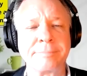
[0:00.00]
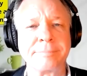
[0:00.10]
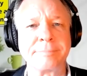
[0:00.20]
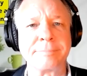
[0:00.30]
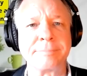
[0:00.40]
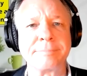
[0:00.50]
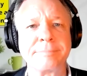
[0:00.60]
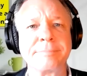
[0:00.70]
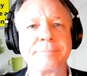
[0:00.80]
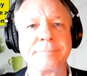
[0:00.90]

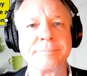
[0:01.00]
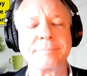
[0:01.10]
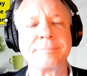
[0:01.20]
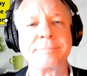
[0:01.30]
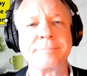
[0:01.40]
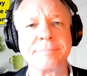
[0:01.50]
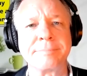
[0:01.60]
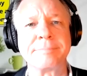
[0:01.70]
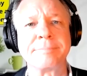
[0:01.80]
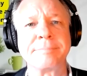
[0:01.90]

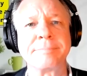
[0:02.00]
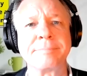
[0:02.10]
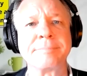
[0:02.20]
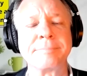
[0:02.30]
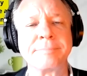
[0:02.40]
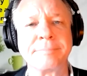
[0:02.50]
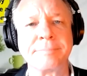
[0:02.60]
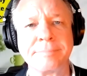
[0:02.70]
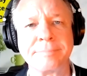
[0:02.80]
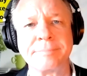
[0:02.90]

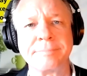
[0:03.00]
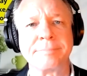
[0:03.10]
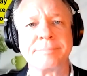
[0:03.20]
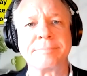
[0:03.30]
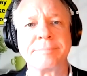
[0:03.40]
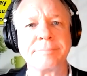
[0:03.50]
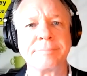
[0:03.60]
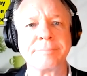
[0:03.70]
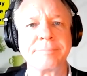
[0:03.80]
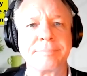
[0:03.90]

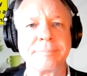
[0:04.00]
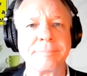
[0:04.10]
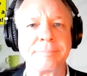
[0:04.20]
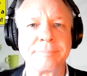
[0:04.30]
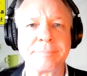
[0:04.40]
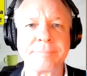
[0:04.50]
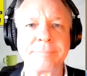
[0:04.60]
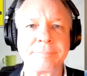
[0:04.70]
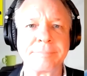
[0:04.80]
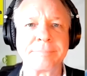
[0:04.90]

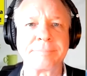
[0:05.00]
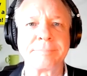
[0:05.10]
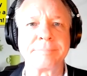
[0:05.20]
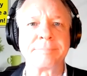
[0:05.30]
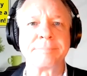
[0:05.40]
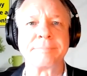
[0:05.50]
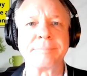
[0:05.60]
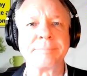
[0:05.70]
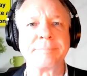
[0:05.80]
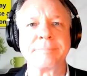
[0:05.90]

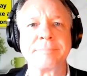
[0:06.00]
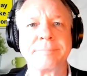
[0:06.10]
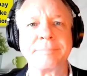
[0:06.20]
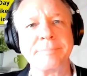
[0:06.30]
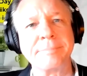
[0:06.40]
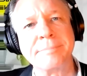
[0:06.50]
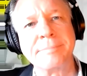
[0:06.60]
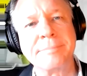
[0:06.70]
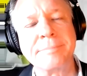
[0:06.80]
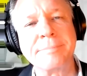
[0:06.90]

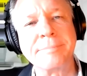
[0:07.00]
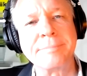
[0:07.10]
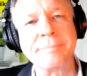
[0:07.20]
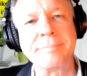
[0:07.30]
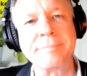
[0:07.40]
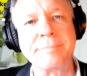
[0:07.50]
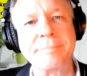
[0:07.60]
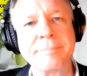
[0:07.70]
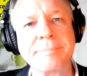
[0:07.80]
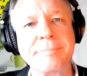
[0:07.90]
No words are spoken by the person on screen.